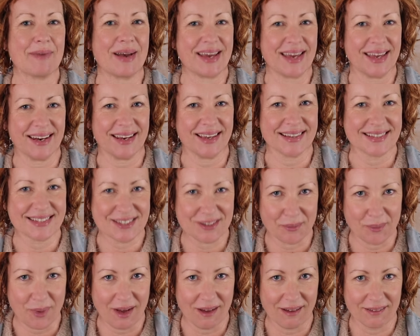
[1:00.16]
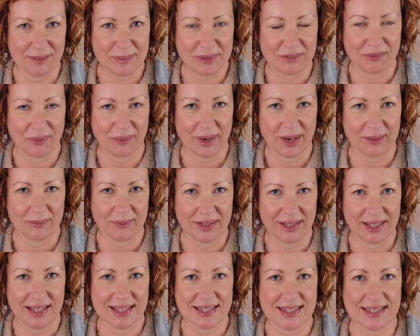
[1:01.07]
my head against the wall before I
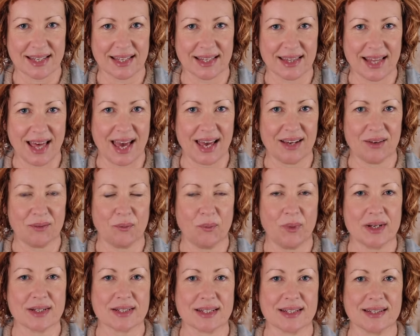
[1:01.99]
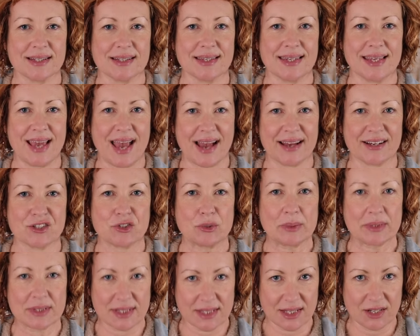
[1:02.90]
realized that that wasn't the
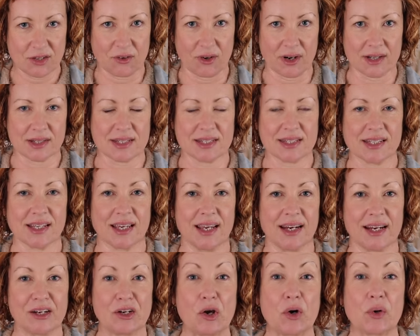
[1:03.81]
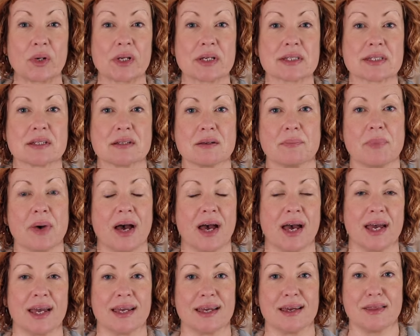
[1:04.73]
actual secret to getting noticed
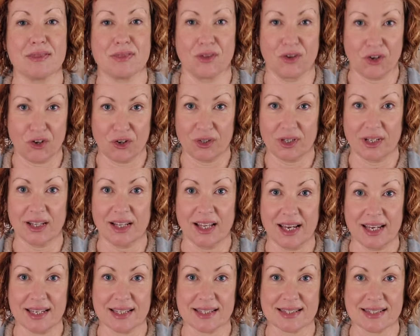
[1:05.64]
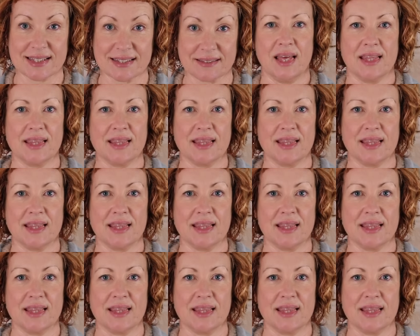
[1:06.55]
by the good clients.